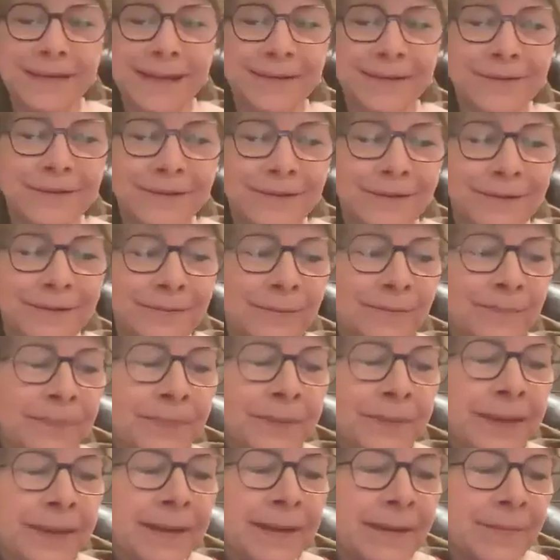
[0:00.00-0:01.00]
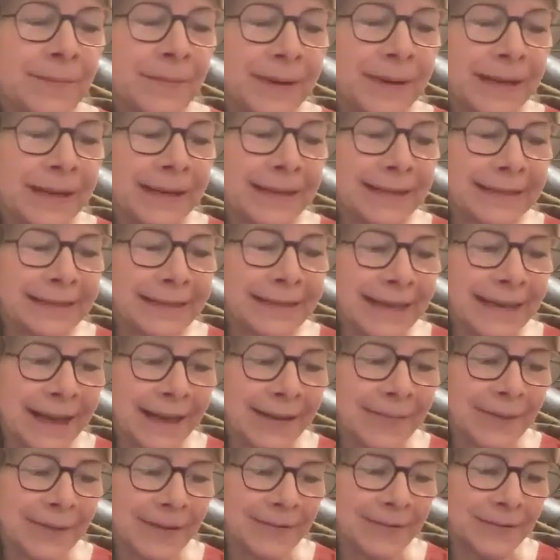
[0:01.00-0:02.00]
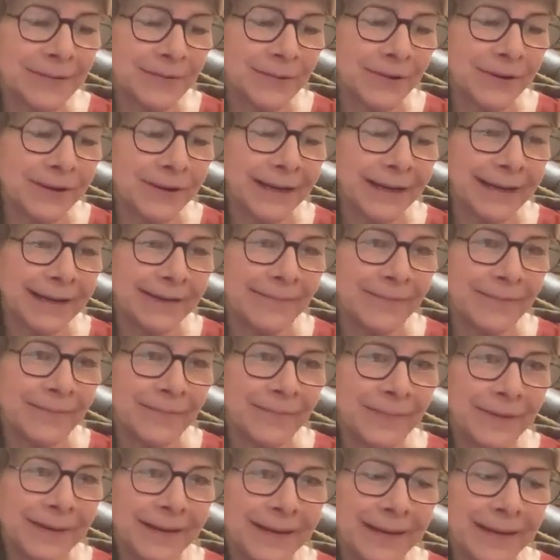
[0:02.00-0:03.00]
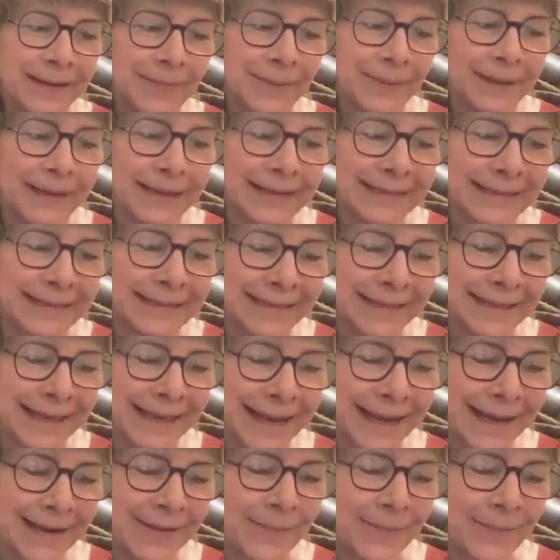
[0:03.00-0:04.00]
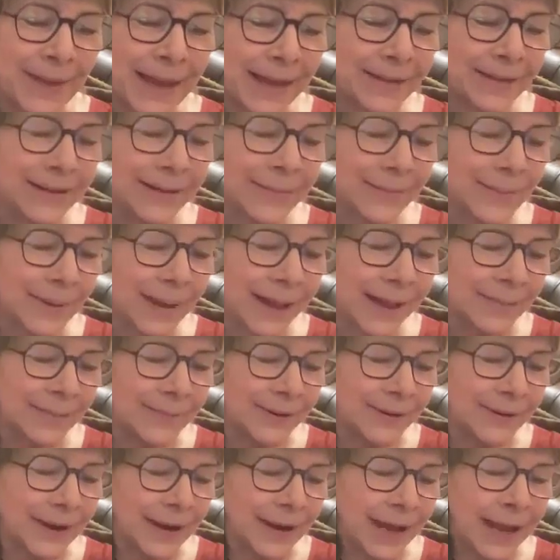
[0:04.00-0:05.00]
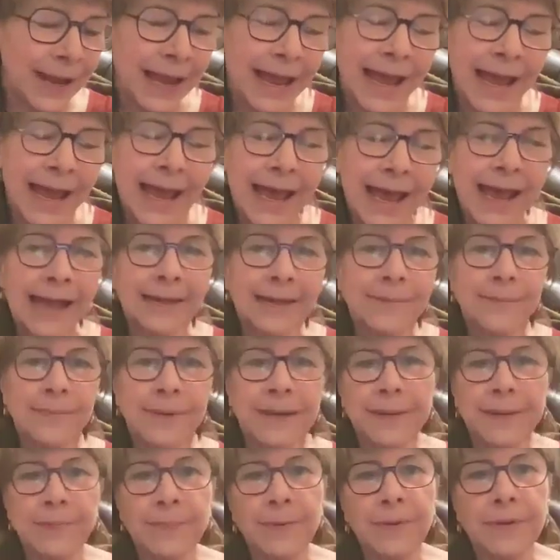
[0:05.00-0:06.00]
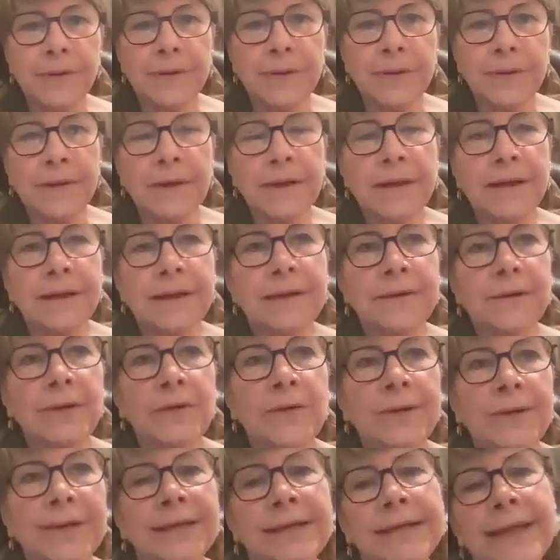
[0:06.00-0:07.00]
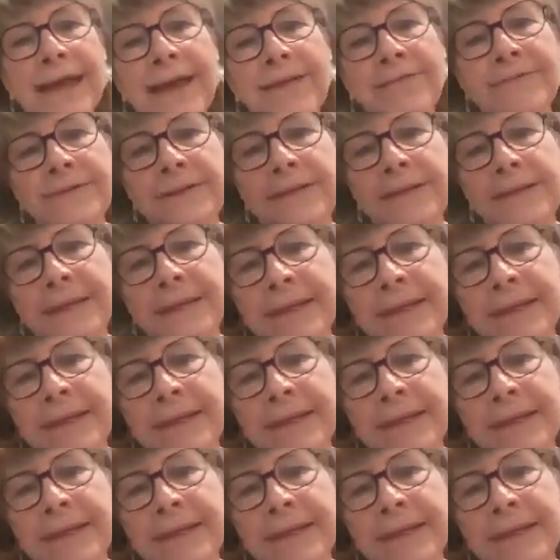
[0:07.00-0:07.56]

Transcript: now too, but at the time I was working in a place that had a male embalmer, and people who had left